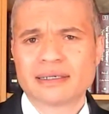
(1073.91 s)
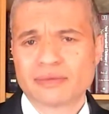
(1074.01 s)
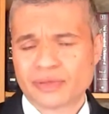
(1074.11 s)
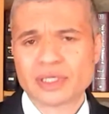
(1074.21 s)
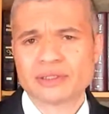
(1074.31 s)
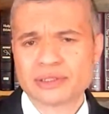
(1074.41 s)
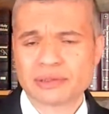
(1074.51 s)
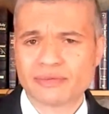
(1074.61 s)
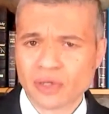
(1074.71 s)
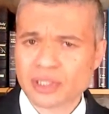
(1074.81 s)
of those
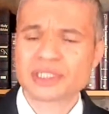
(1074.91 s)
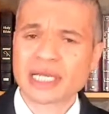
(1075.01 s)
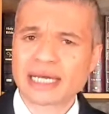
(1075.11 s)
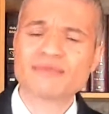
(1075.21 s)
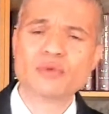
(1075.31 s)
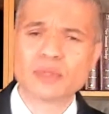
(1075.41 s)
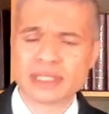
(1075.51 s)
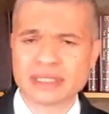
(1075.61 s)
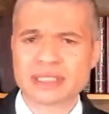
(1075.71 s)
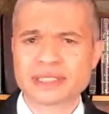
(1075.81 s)
who have lost loved
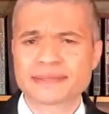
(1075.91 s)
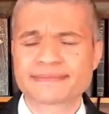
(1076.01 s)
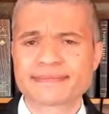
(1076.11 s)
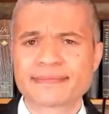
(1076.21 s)
ones.